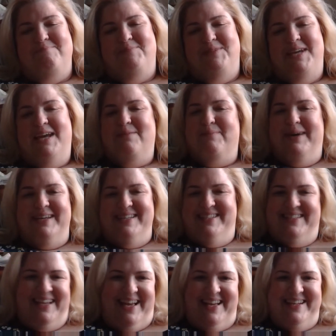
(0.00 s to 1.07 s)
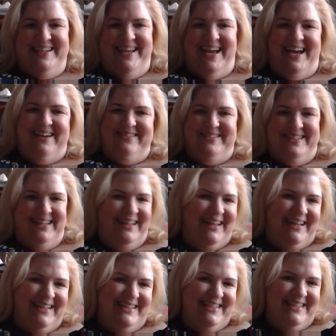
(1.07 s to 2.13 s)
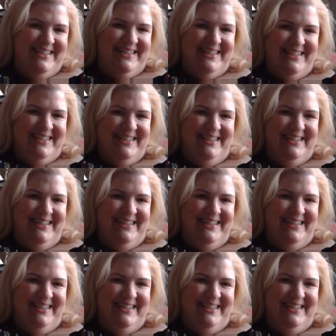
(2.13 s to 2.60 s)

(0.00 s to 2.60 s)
take my son out to lunch.